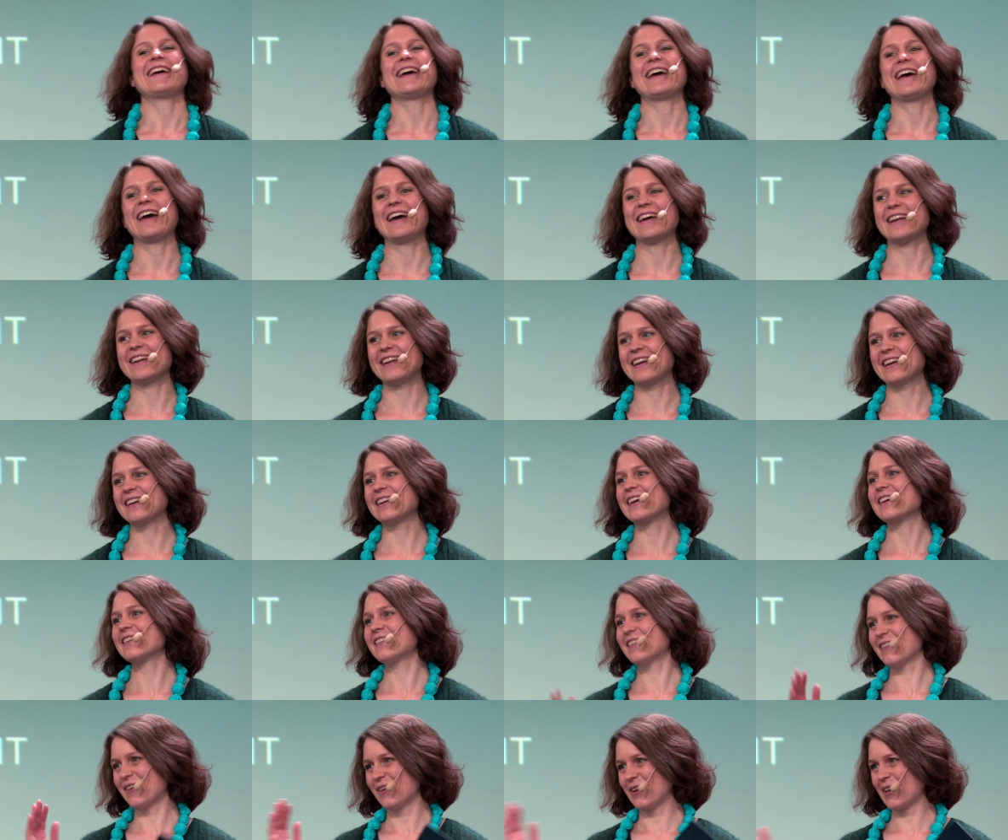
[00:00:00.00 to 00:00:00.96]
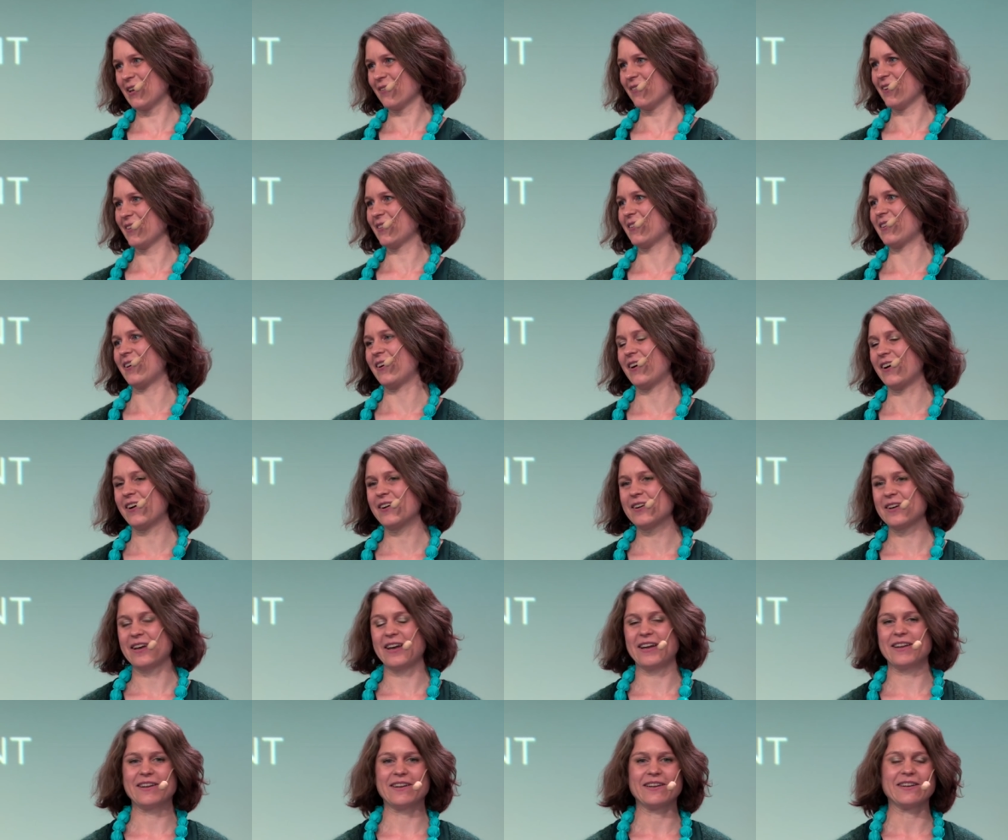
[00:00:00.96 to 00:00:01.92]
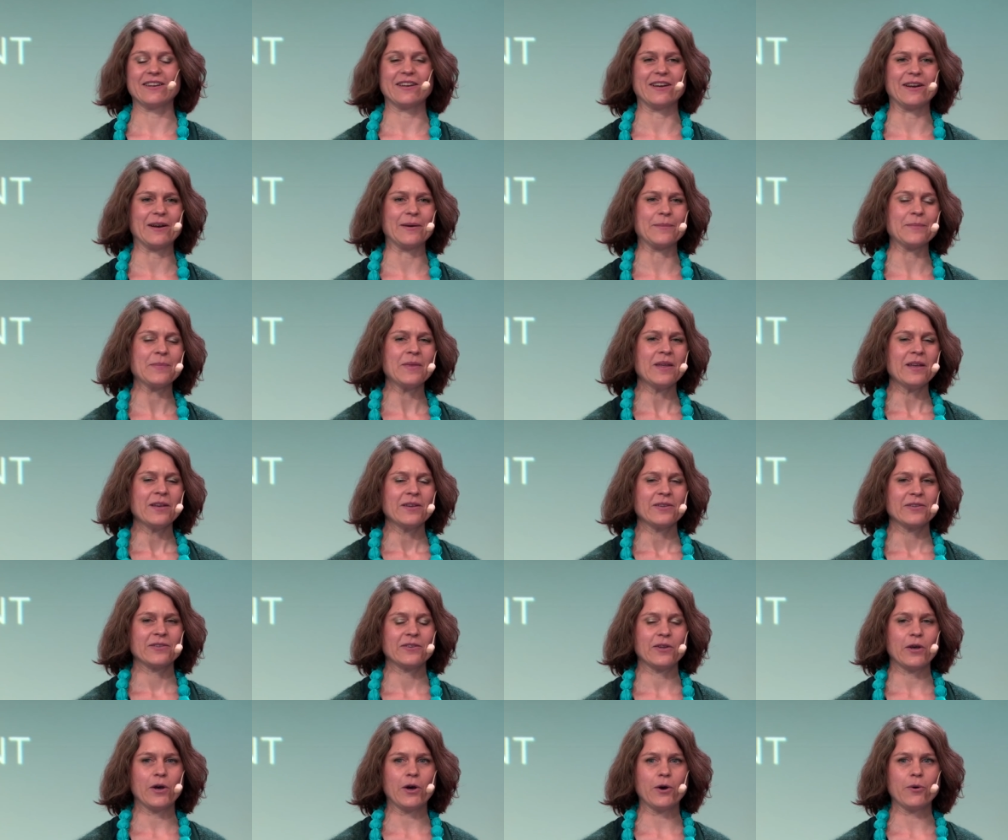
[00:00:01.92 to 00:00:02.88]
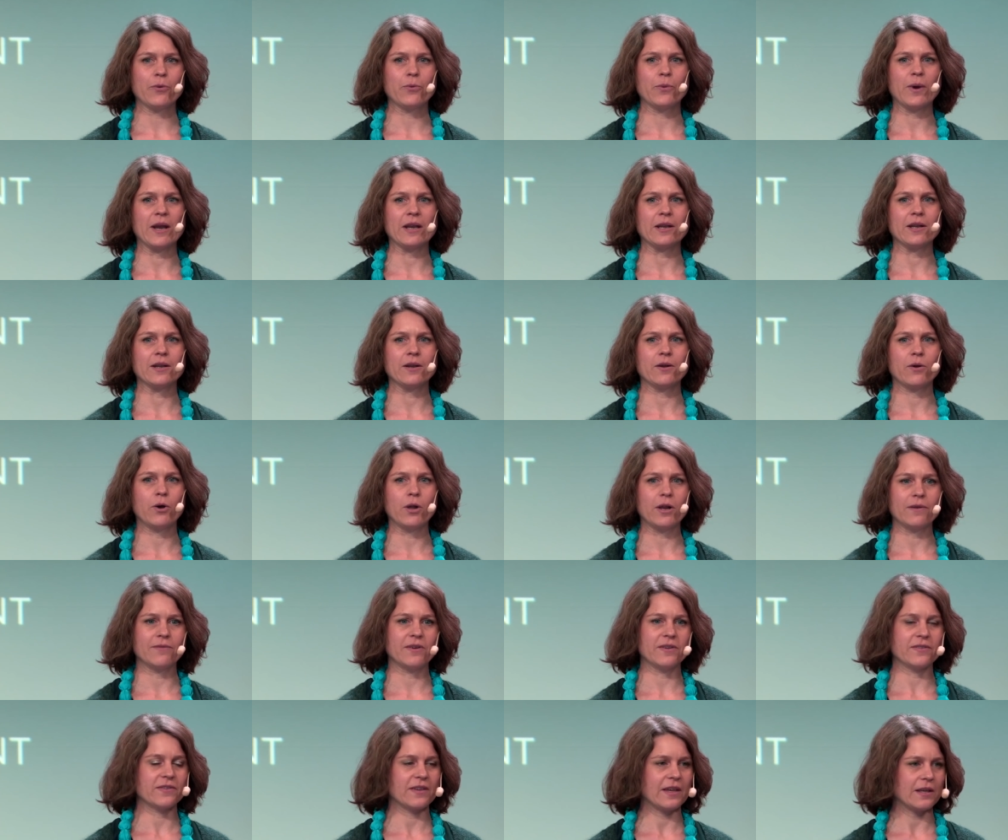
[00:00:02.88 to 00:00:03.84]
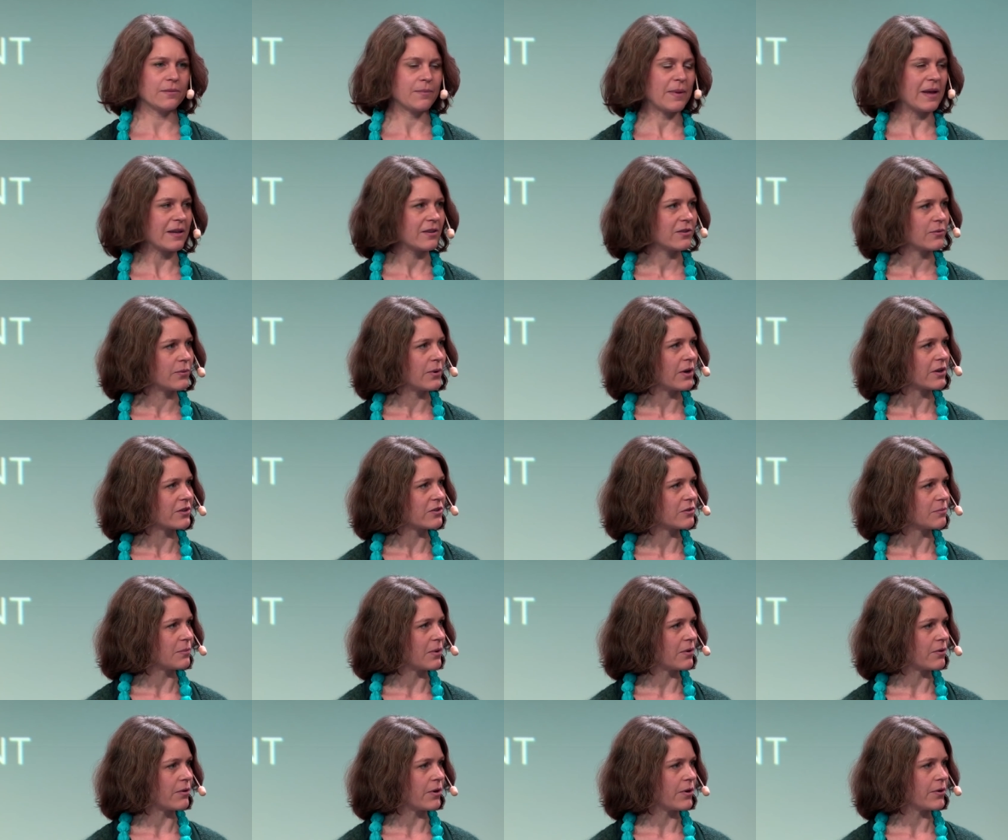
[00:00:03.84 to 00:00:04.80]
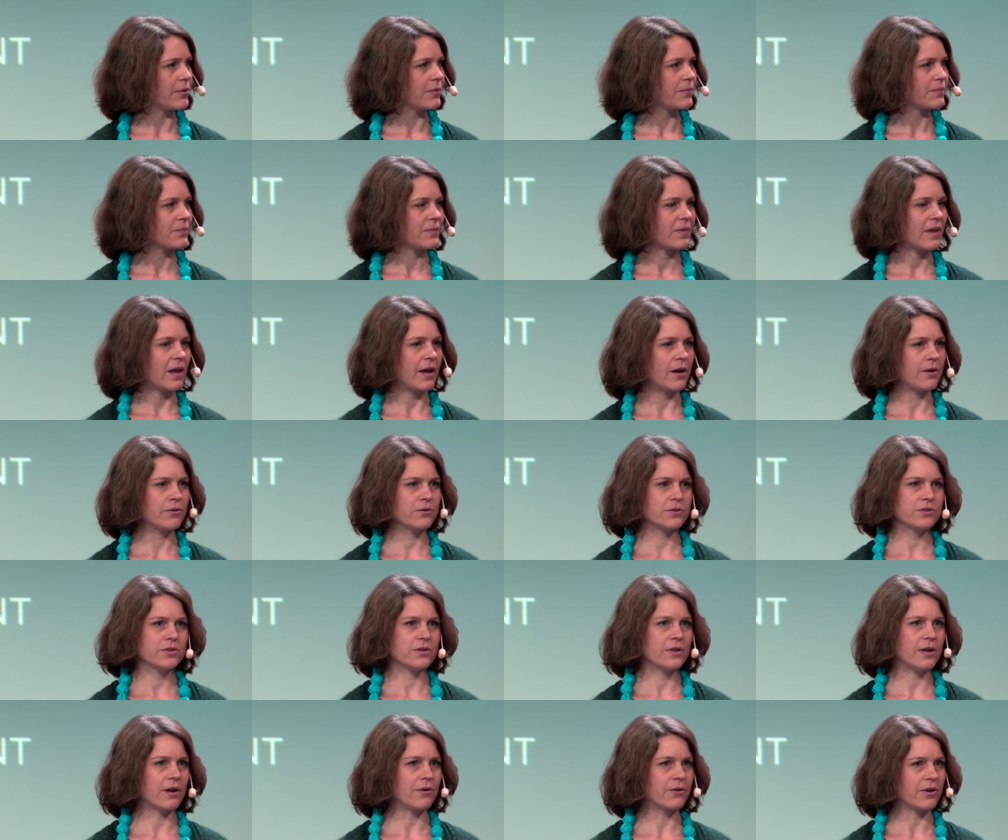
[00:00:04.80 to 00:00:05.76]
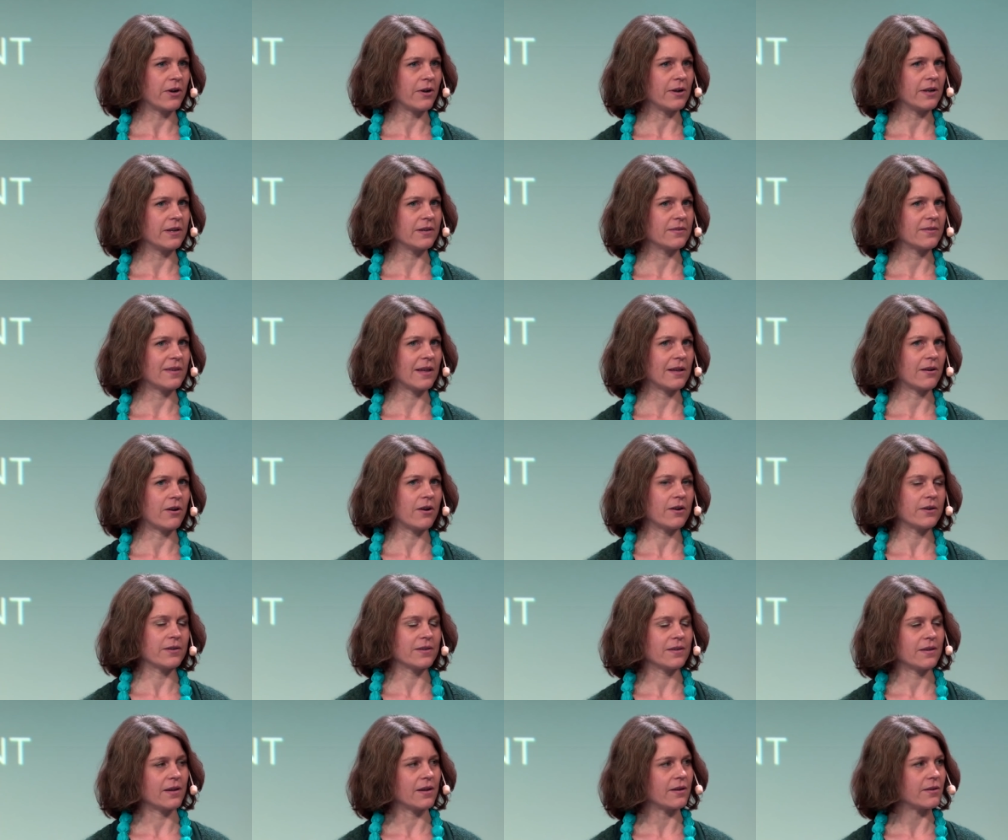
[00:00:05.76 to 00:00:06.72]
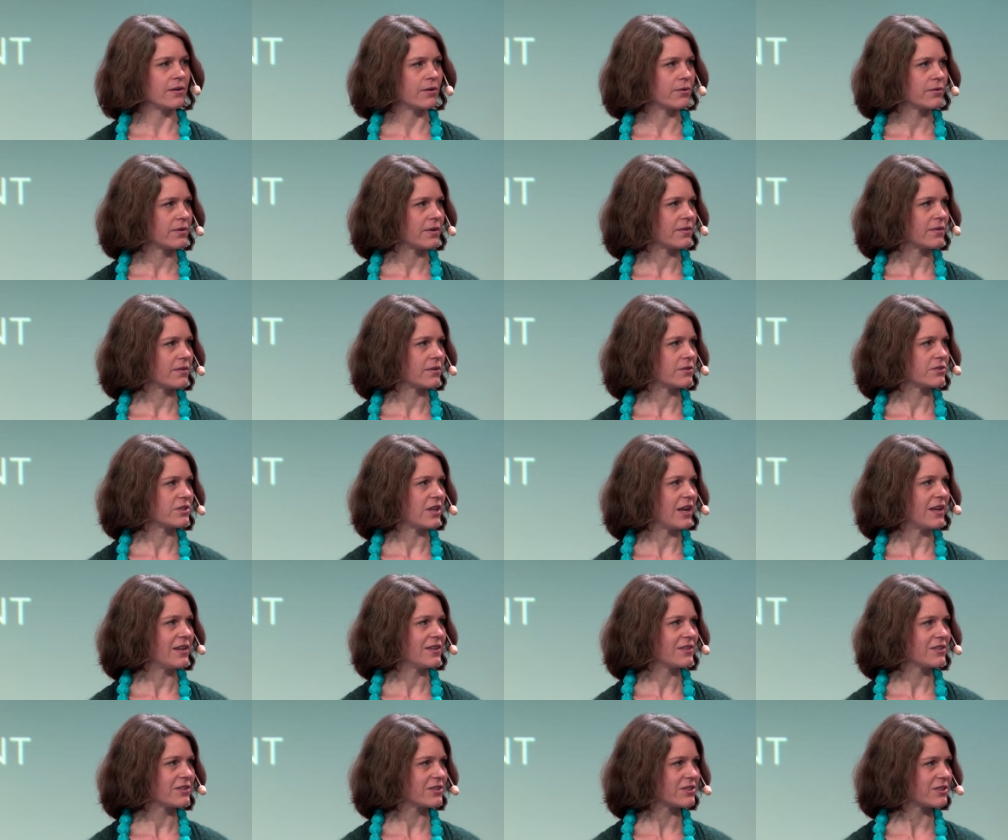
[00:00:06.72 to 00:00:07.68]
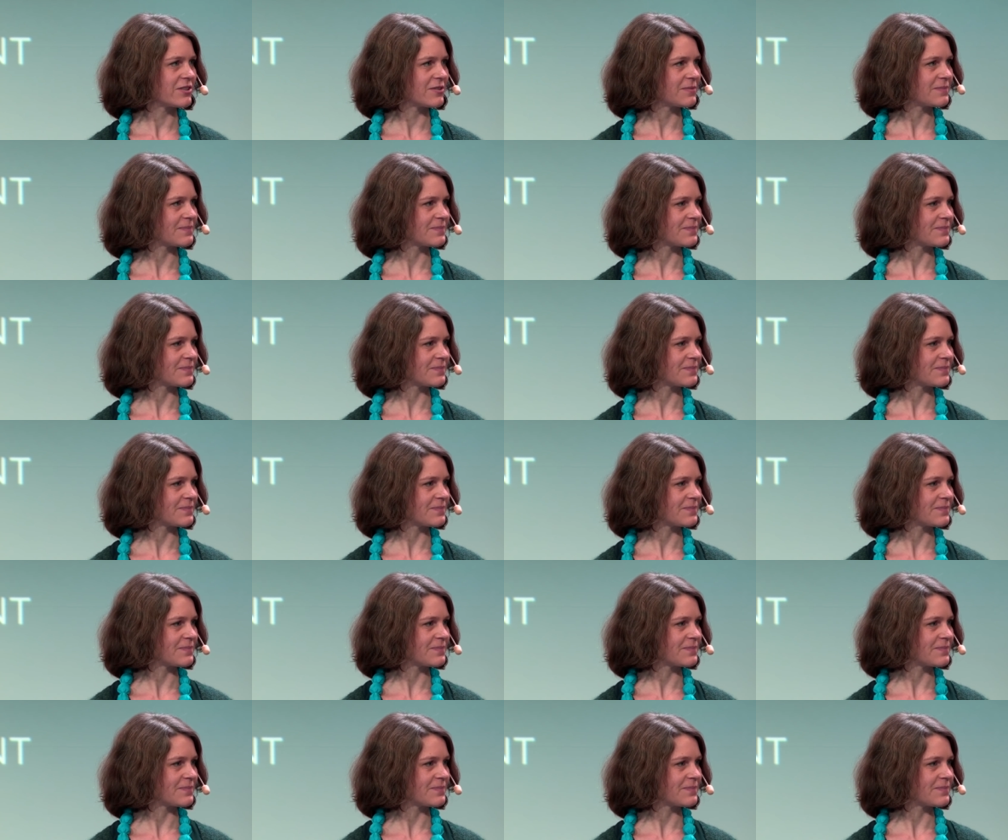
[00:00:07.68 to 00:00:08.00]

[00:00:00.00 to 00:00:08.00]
And I guess all of us are. And um, so, when all of us get back to work tomorrow, how should our colleagues that aren't here notice a change?